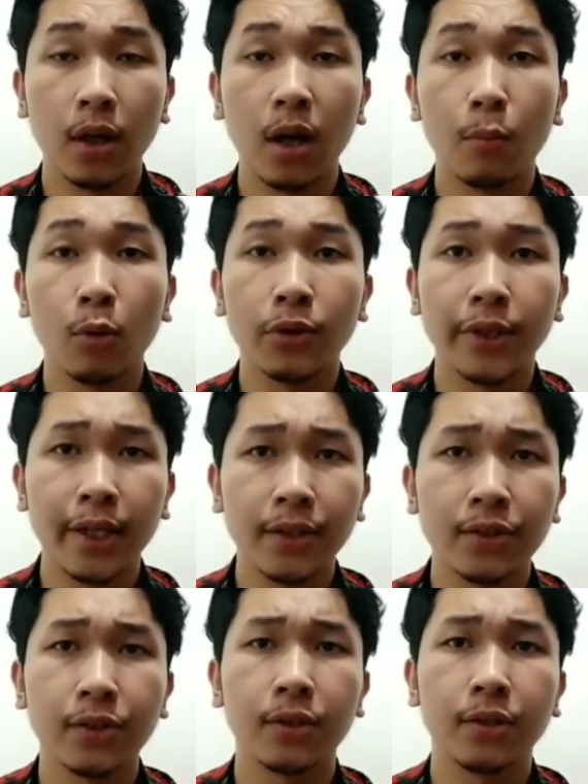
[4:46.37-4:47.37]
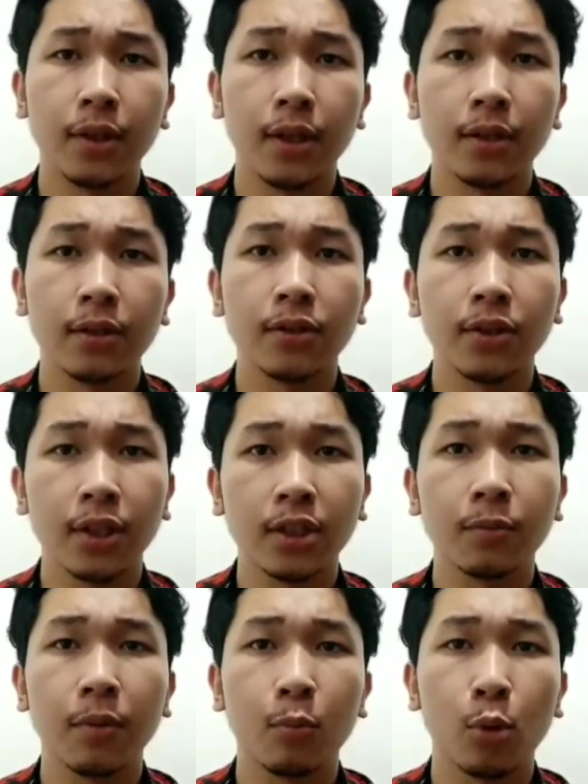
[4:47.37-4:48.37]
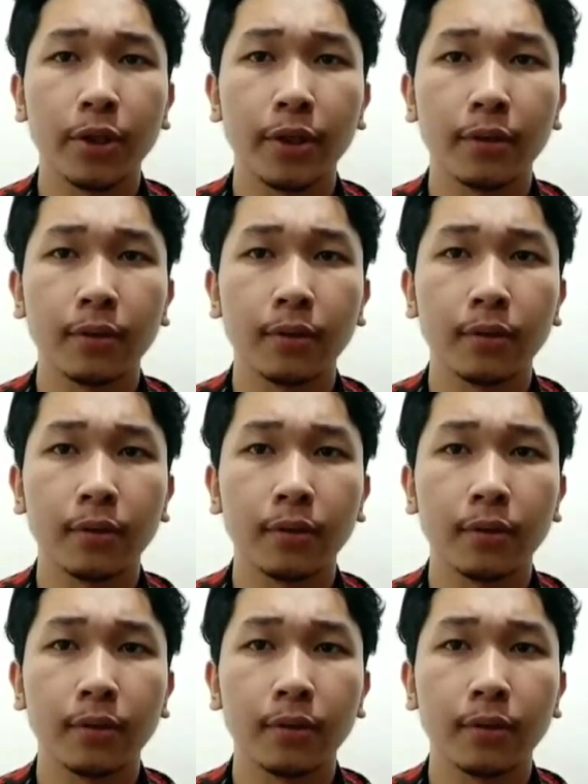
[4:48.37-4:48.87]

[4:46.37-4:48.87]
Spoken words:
are more dense than 6 barbed wire.